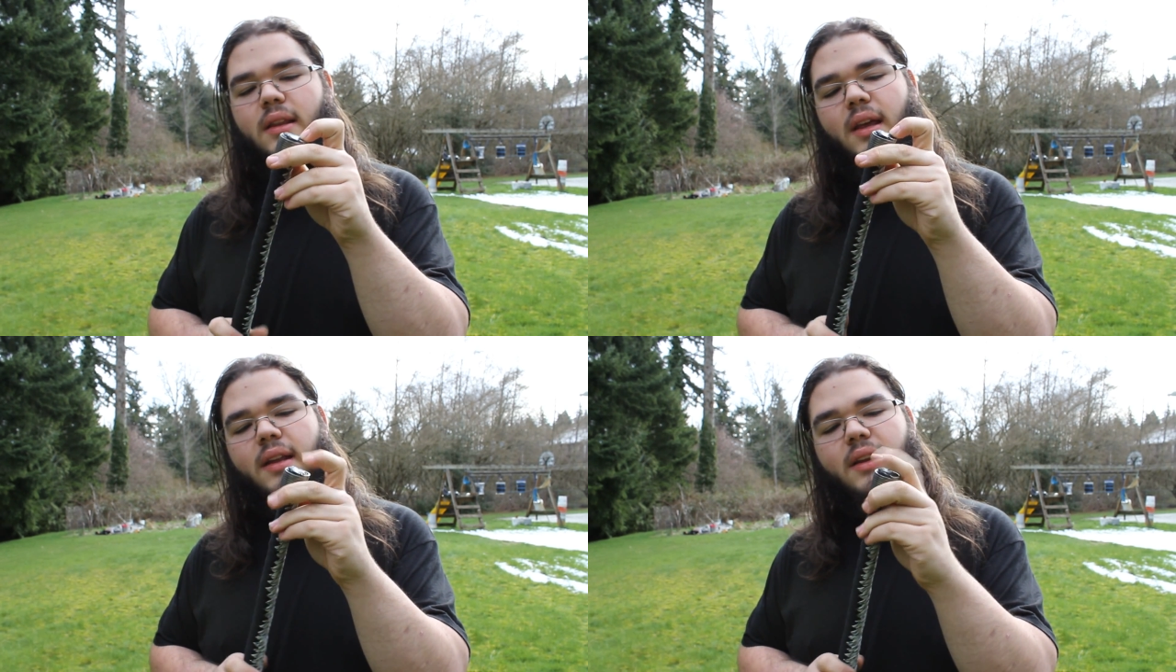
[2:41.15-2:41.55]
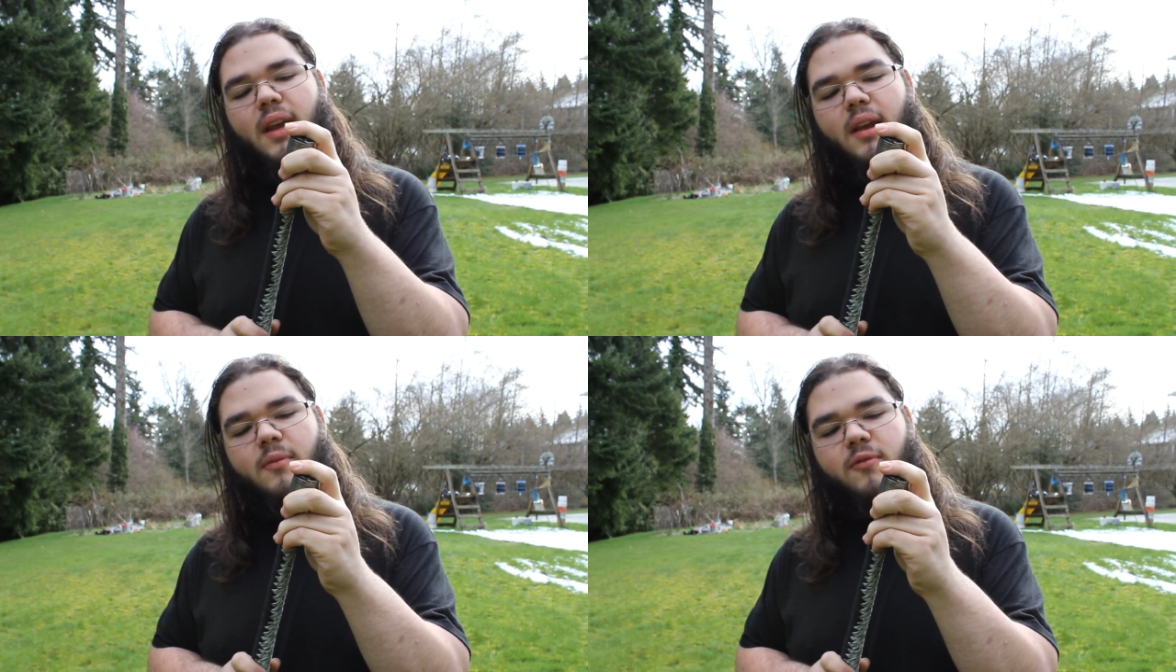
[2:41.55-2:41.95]
that
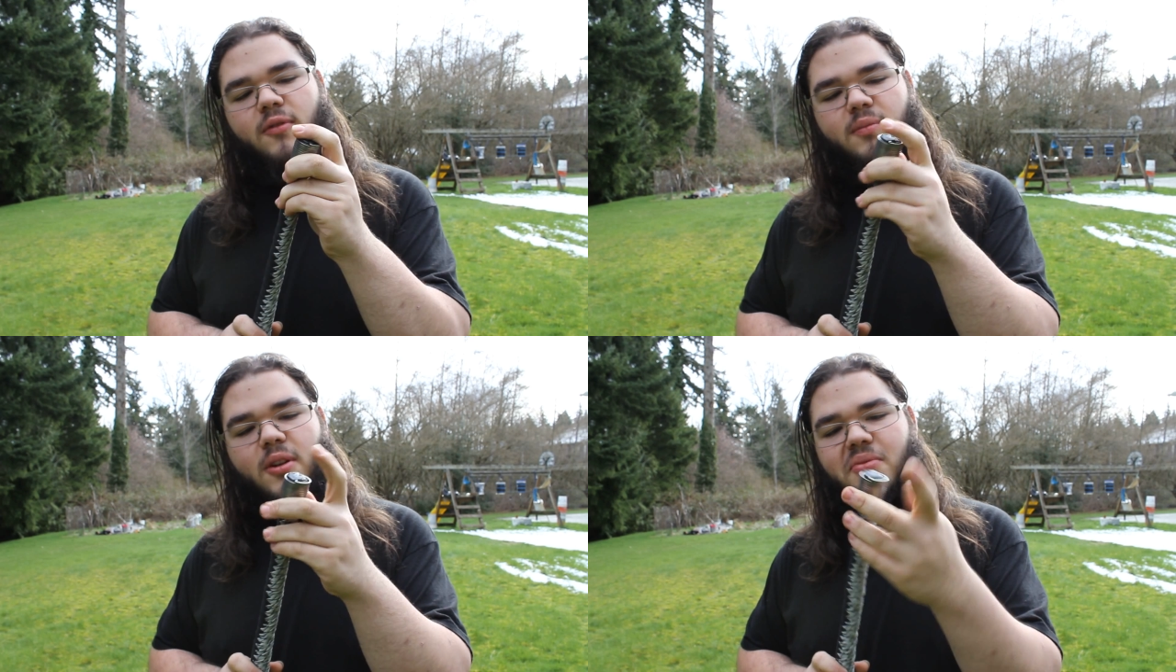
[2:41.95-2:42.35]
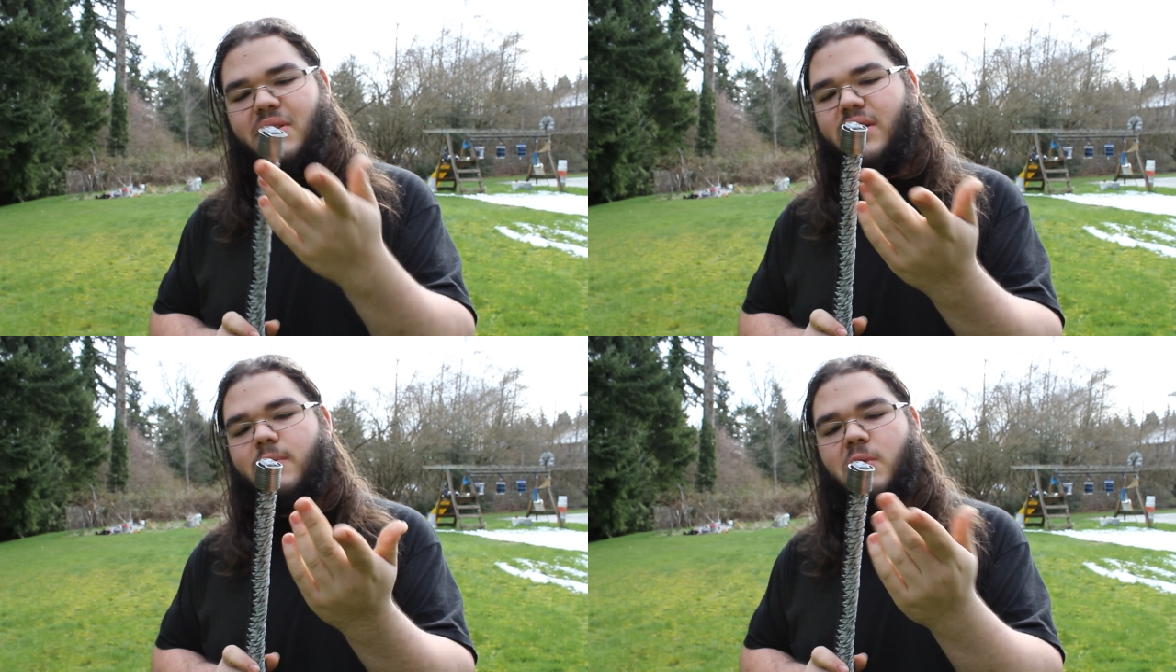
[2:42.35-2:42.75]
came from
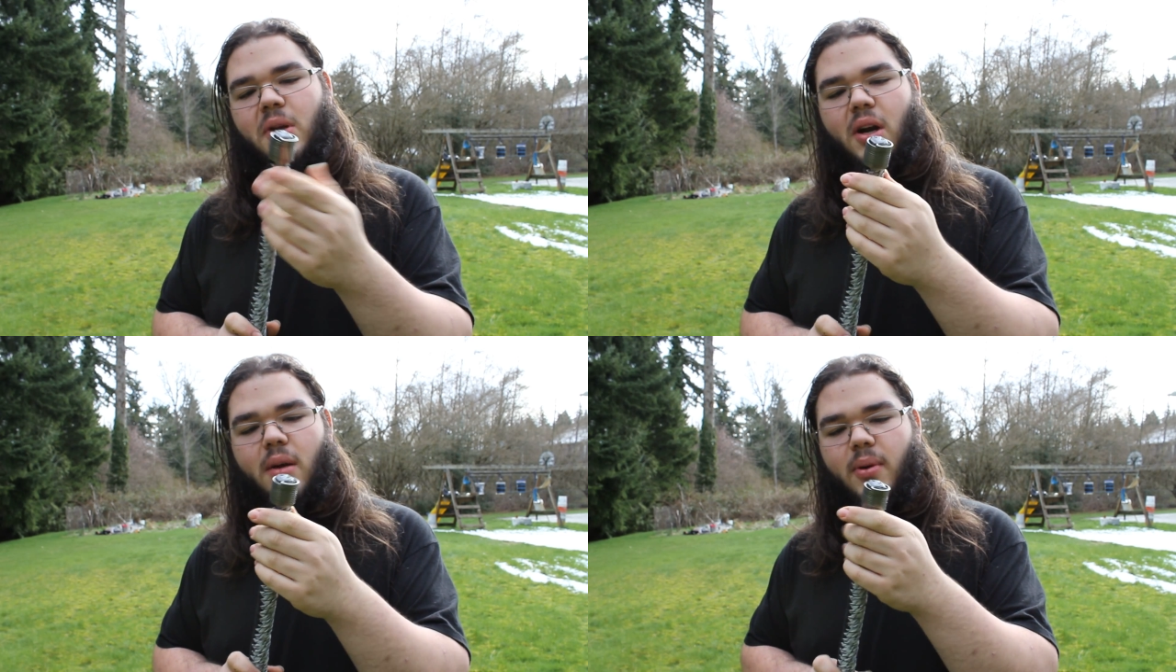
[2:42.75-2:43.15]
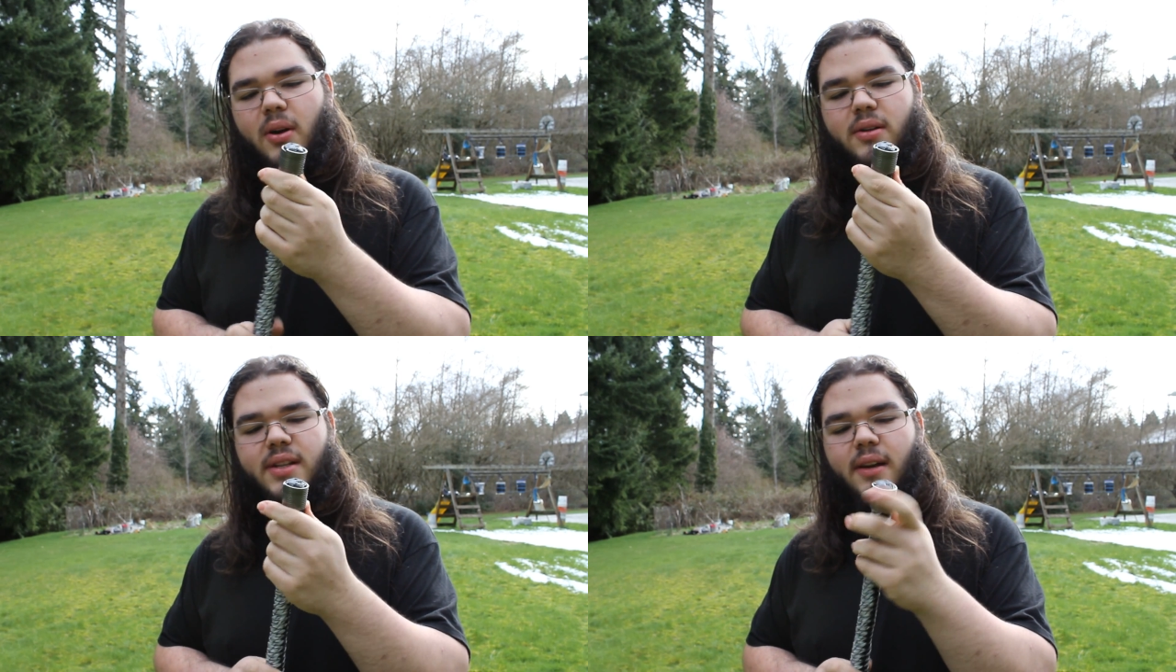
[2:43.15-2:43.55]
probably some old car parts.